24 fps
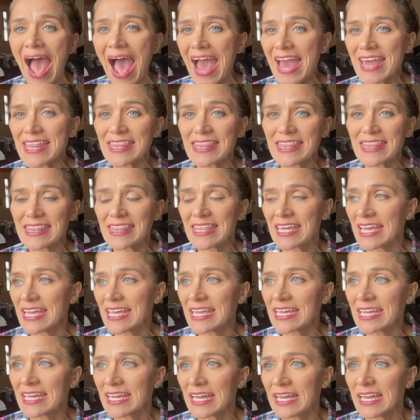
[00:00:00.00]
I
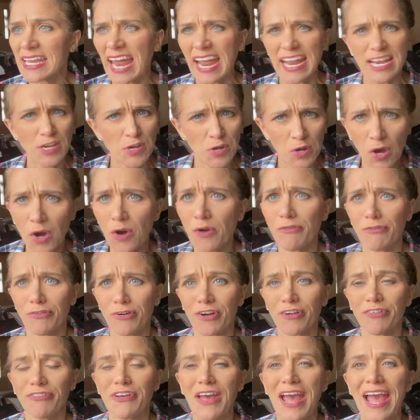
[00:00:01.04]
think, and I know
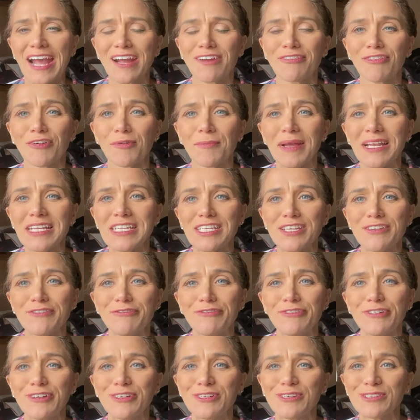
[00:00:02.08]
for a fact, fermented
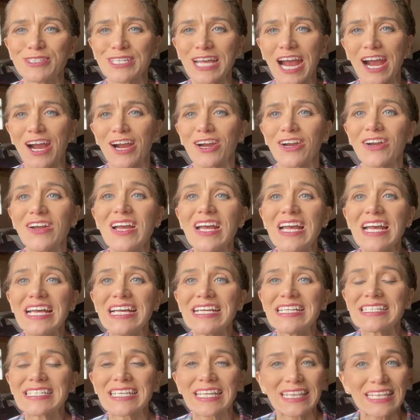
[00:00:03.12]
foods are
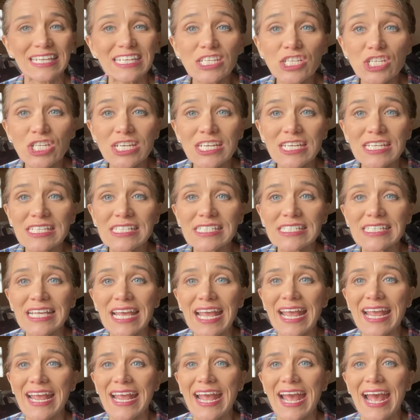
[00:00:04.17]
delicious
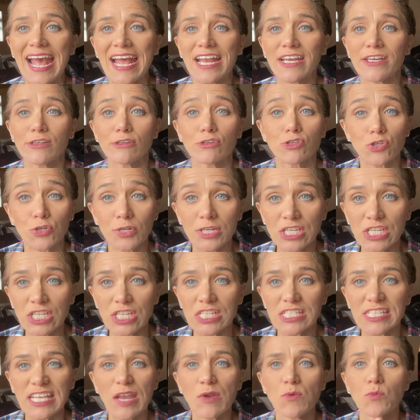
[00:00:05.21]
and
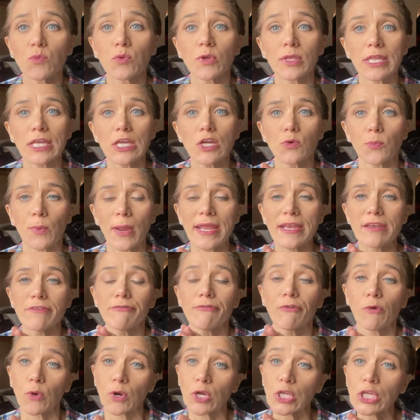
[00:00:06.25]
nutritious and really great
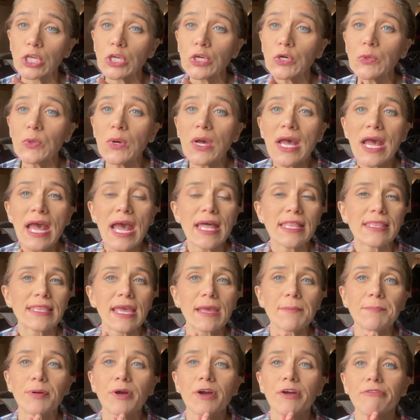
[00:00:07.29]
for you.
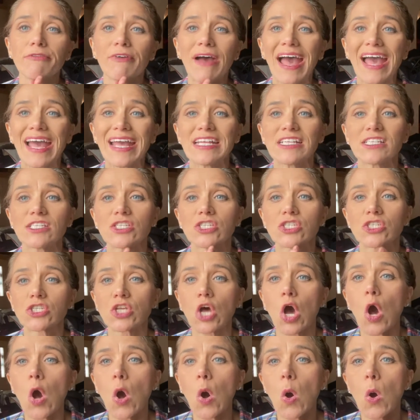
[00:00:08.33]
They provide
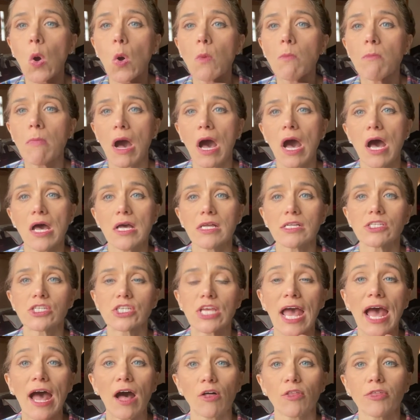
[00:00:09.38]
so much
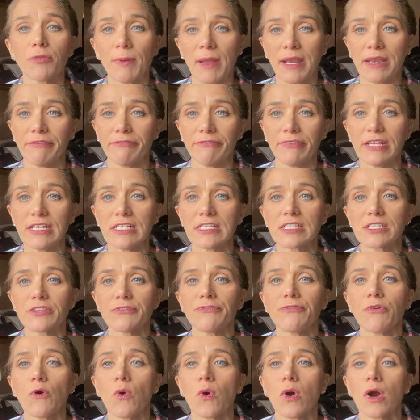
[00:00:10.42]
health benefits
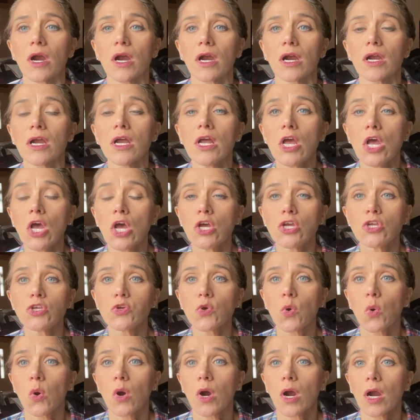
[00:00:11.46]
for
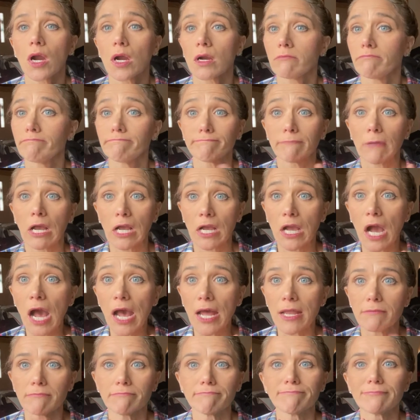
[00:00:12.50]
your
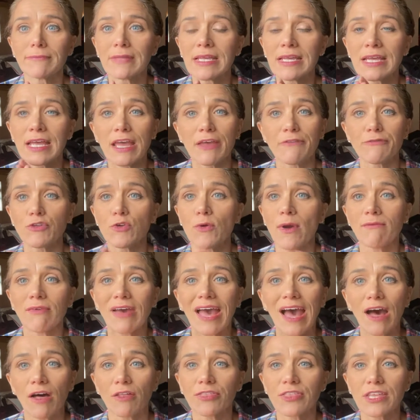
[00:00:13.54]
gut. If you have a
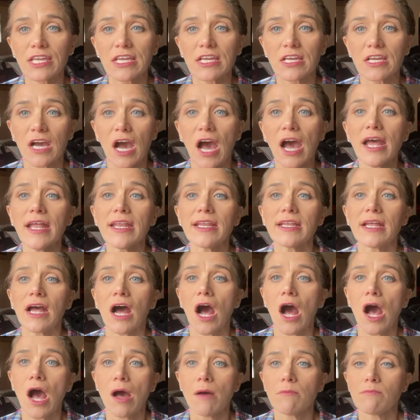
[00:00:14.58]
healthy gut,
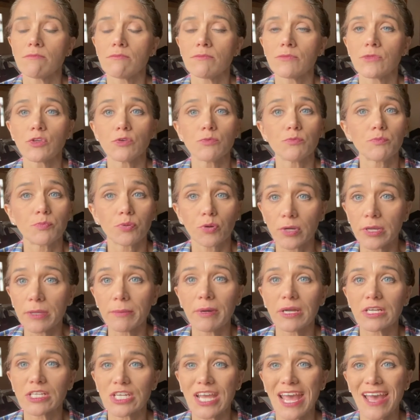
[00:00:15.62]
um, you pretty
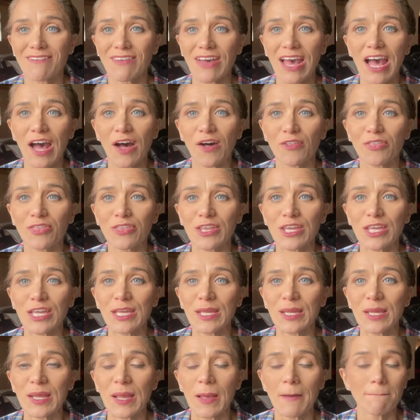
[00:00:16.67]
much have a
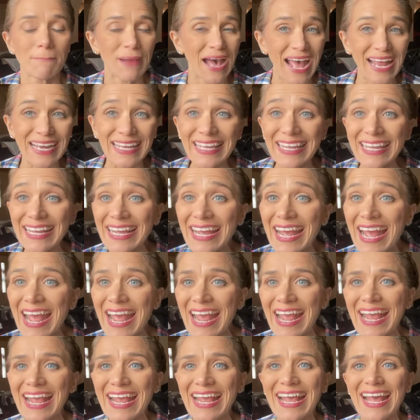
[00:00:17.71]
healthy body.
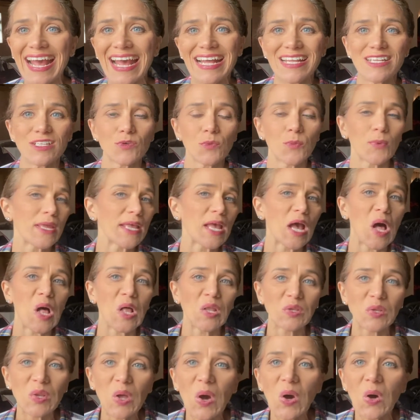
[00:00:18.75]
And we
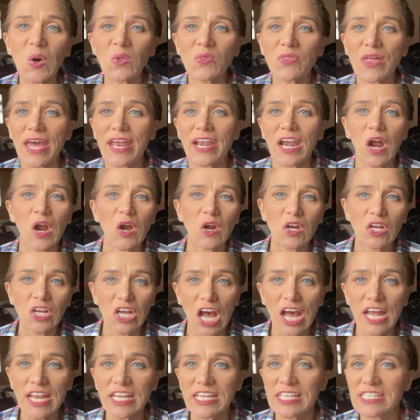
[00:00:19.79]
all know that our
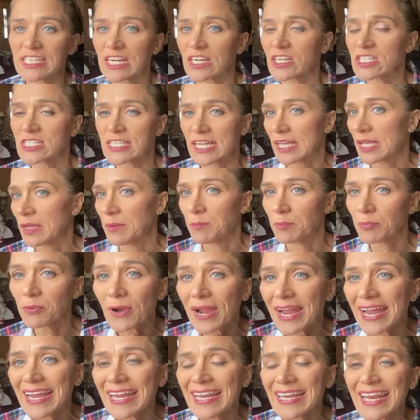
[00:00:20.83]
gut is our second
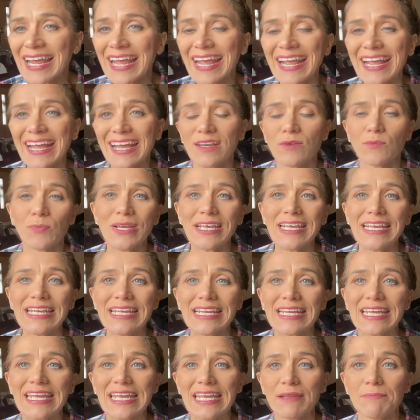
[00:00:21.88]
brain and we need
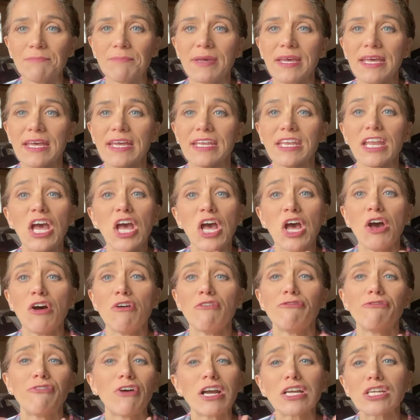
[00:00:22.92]
to keep it
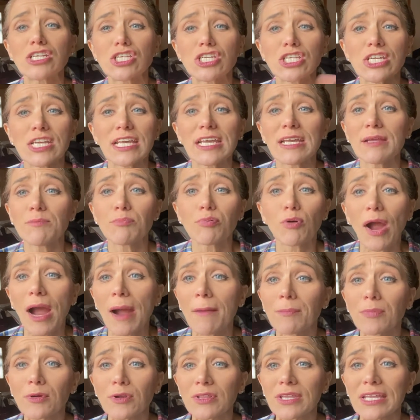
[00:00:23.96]
functioning
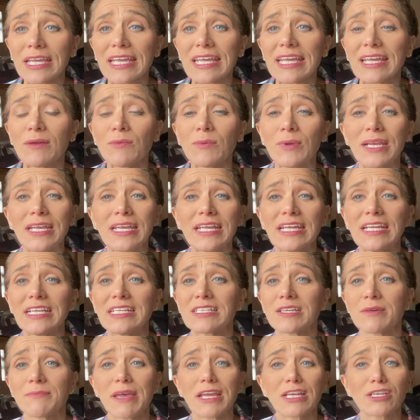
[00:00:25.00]
properly. We need
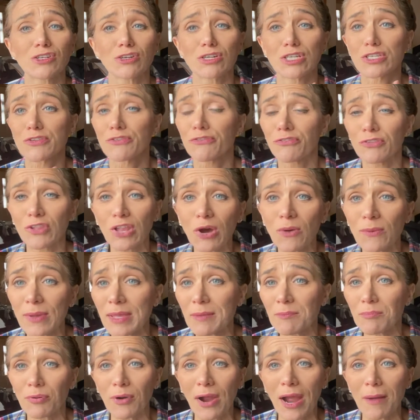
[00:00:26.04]
to make sure it's
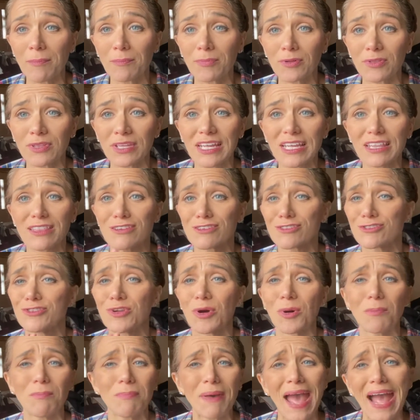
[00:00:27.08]
flowing properly. There's
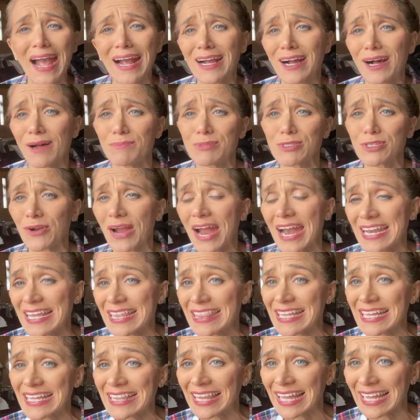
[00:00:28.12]
no backups or
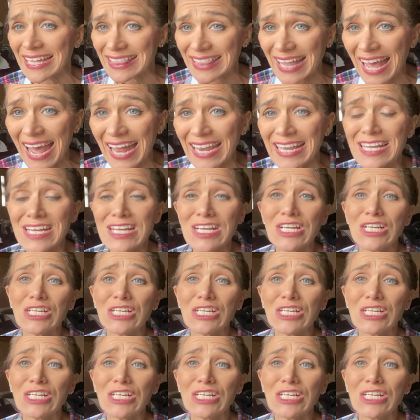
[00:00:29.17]
anything like that.